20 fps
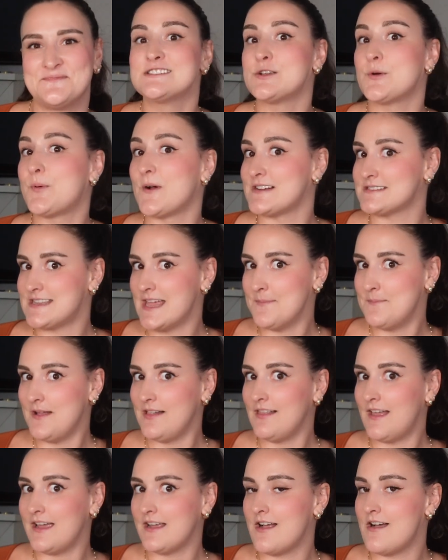So press that
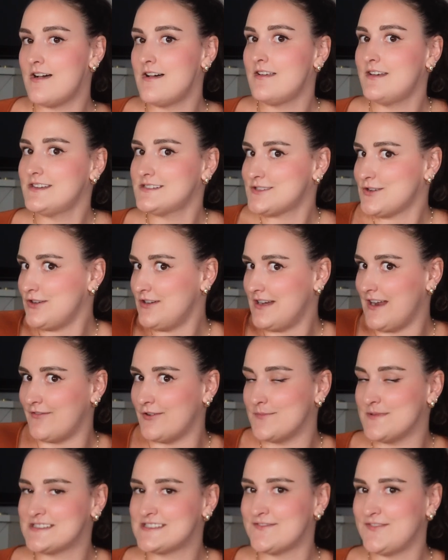bell icon so you never
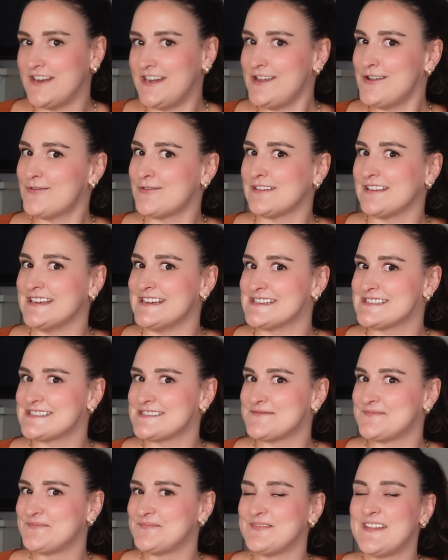miss a video release.